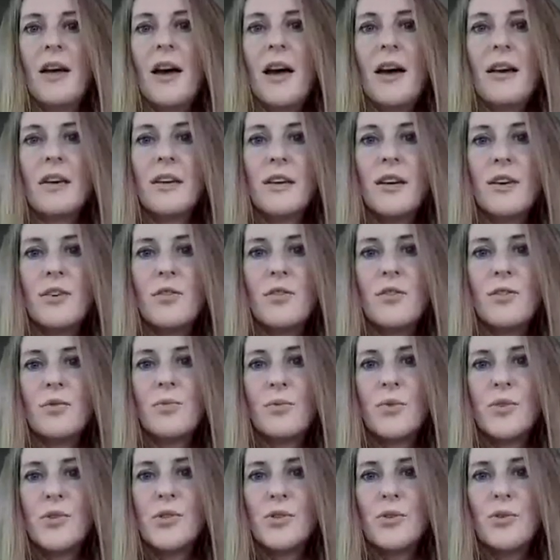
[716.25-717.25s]
and get you
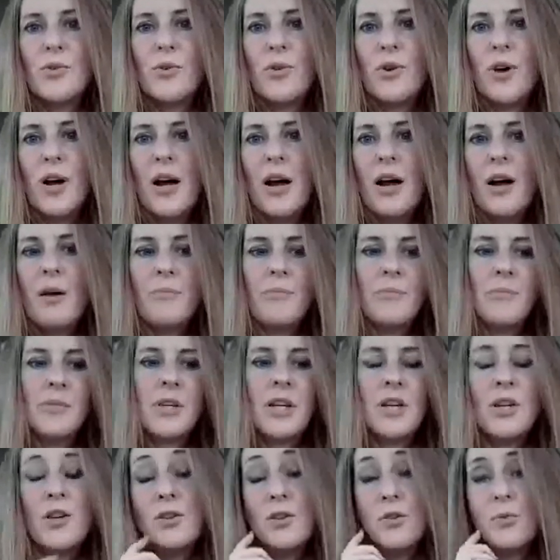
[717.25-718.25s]
towards your
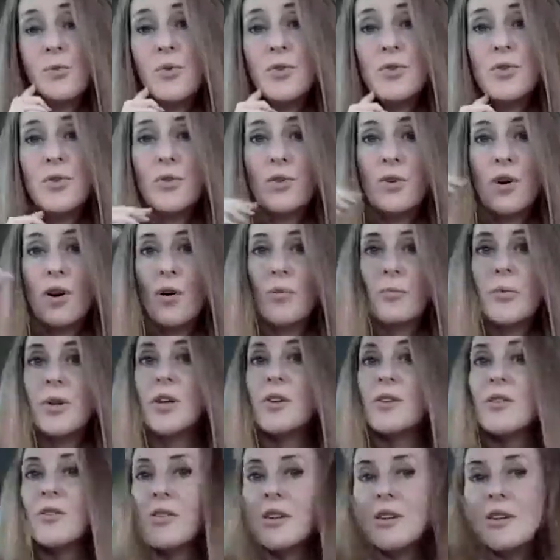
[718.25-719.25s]
goal,
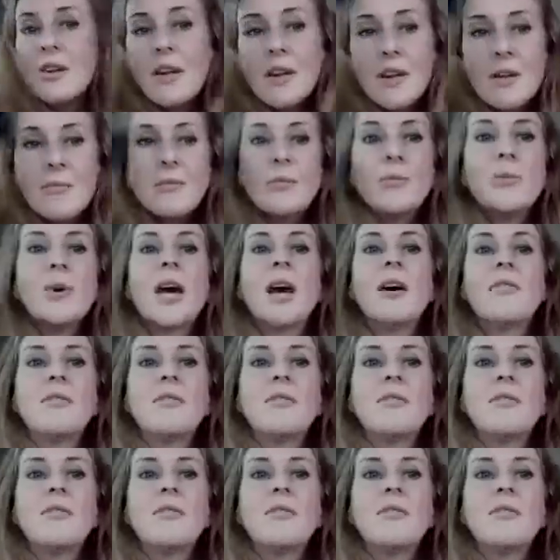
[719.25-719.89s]
because we have